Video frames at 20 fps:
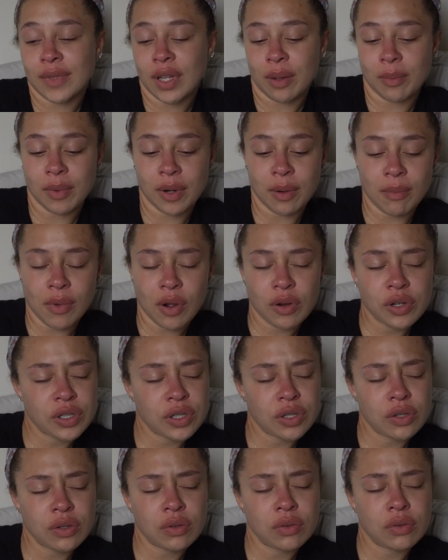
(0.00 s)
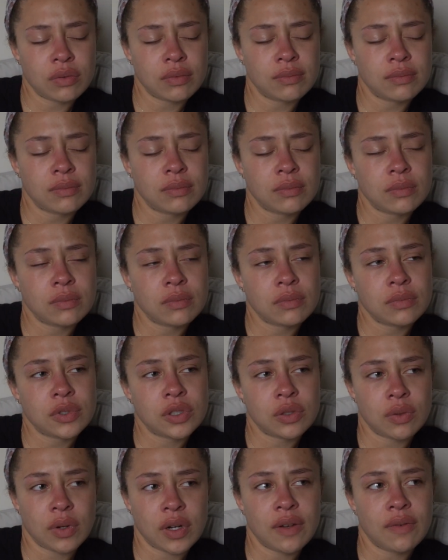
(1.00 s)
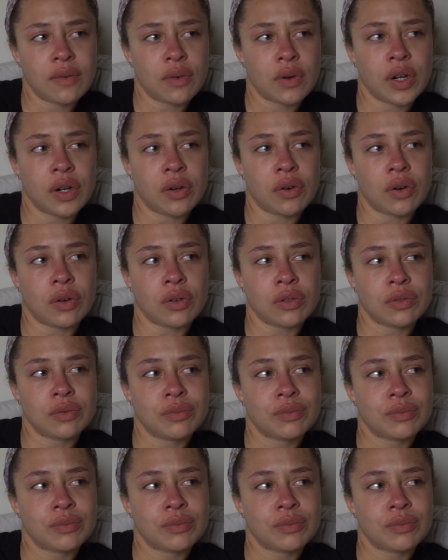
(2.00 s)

I'm an emotional 24-year-old